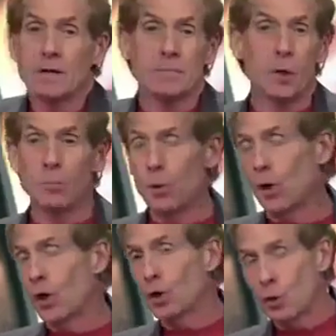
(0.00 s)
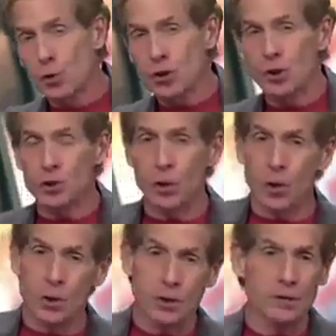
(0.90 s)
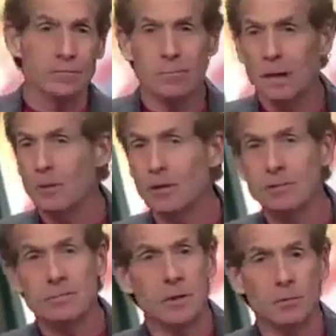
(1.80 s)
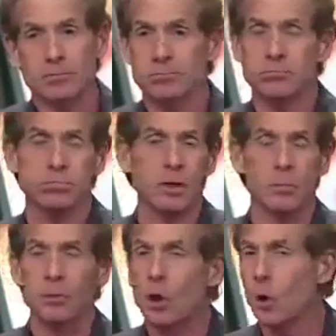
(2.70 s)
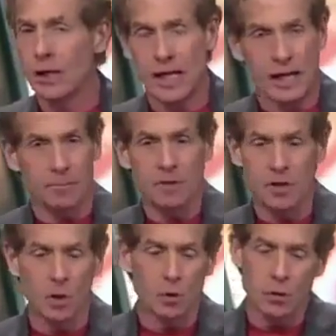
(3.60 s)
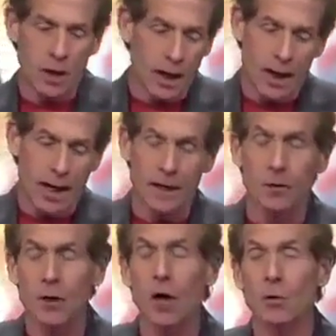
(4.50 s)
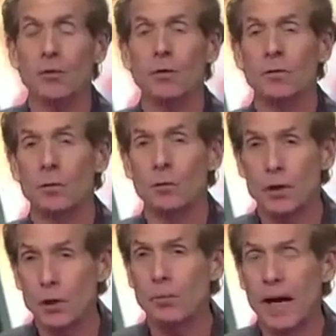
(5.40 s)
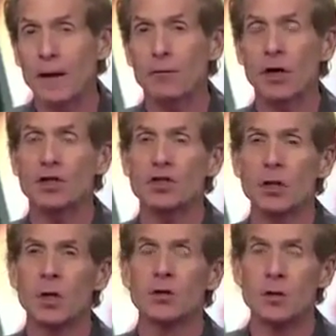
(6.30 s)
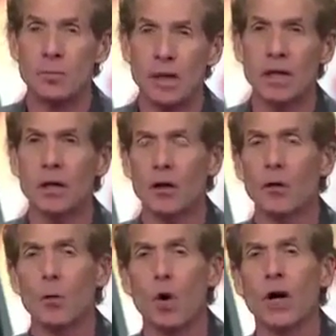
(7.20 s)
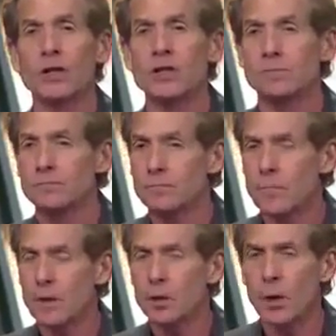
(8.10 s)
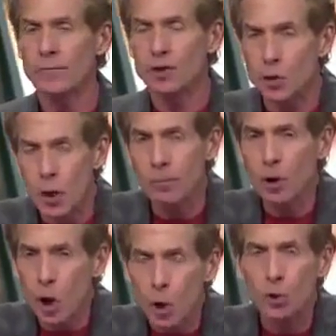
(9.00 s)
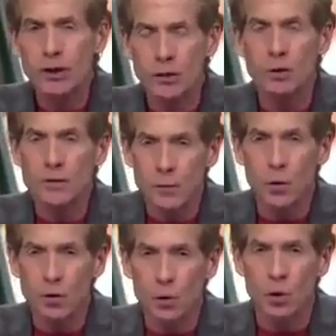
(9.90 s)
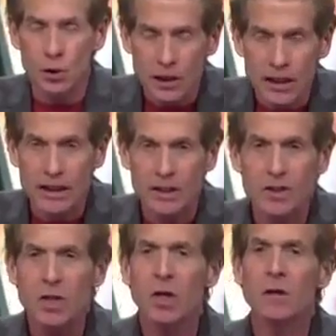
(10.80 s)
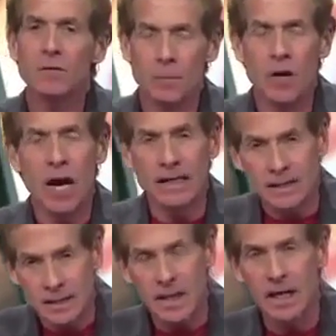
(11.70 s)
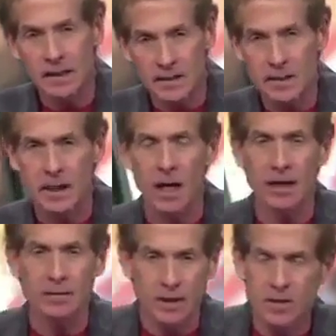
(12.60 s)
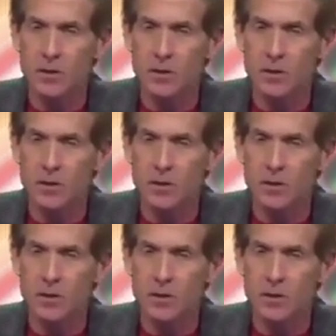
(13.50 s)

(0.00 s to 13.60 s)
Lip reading: they'll put it on cruise control, and maybe they'll blow a game. So I don't know. The real Mavericks, to me, are the ones who have trouble holding those fourth-quarter leads from night to night to night.